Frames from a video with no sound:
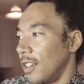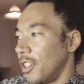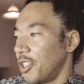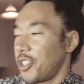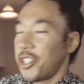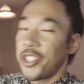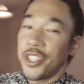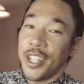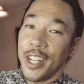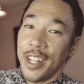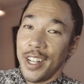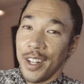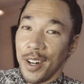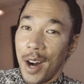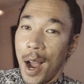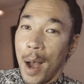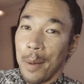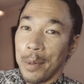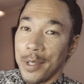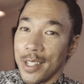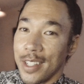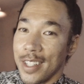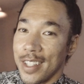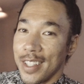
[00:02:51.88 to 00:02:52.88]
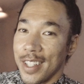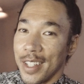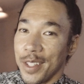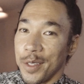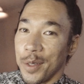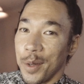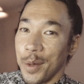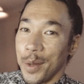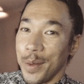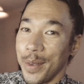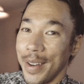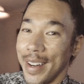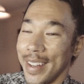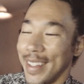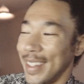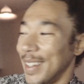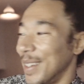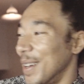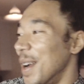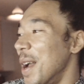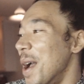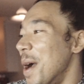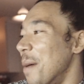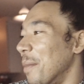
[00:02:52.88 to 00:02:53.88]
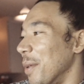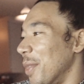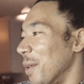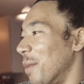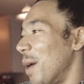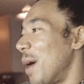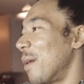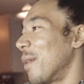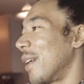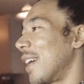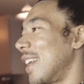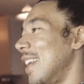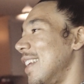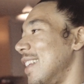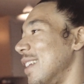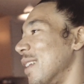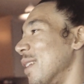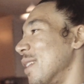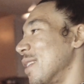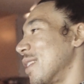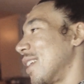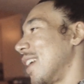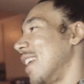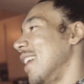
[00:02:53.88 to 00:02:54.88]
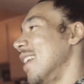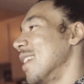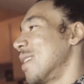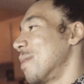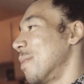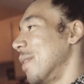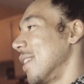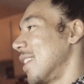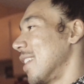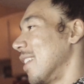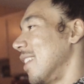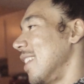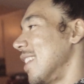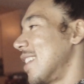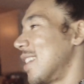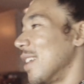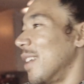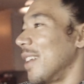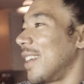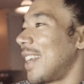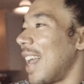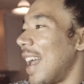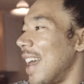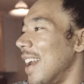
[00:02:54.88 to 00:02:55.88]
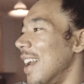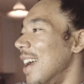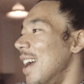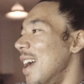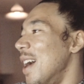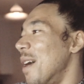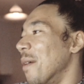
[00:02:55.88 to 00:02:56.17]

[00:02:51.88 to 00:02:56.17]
shittier options to do what we want to do. But the way we're going to do it is we're going to do split toning. So again,